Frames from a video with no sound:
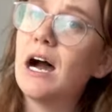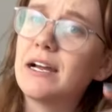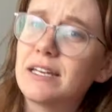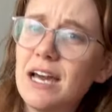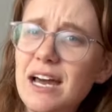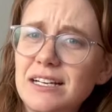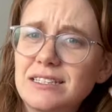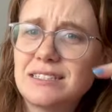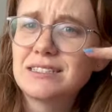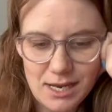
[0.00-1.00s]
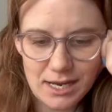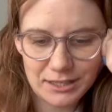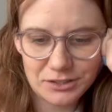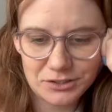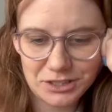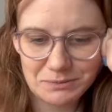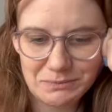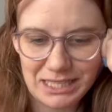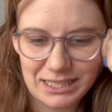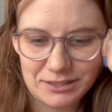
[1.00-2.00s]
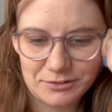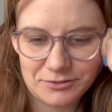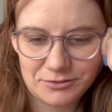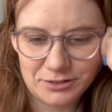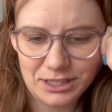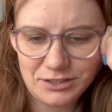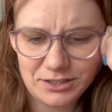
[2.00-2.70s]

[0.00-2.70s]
I guess I could just make it a French